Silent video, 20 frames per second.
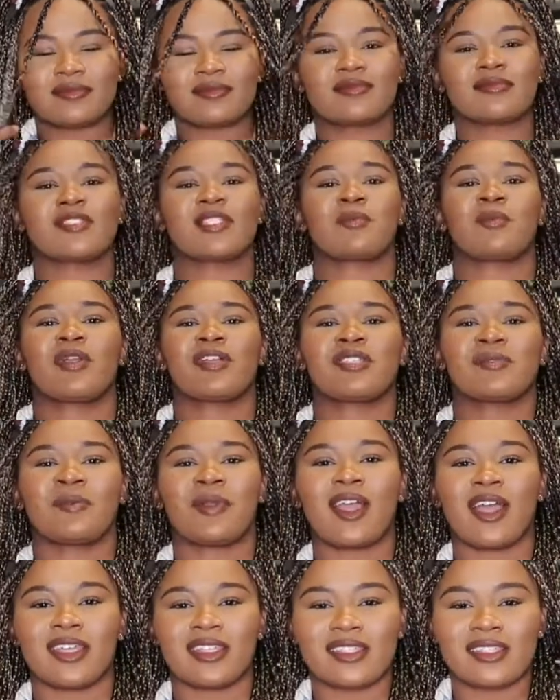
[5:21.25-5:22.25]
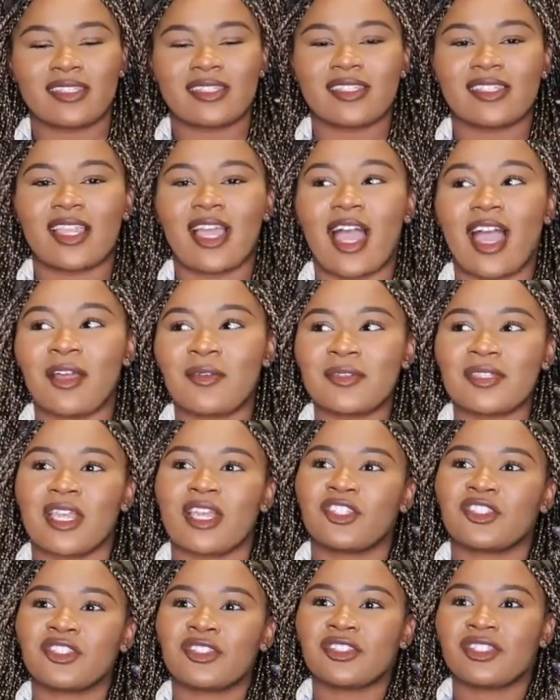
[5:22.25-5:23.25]
surprise, surprise, I was
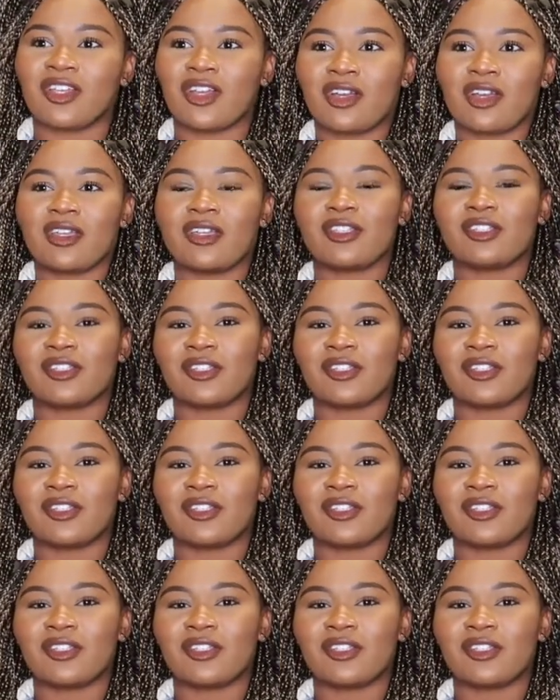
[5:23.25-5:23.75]
actually talking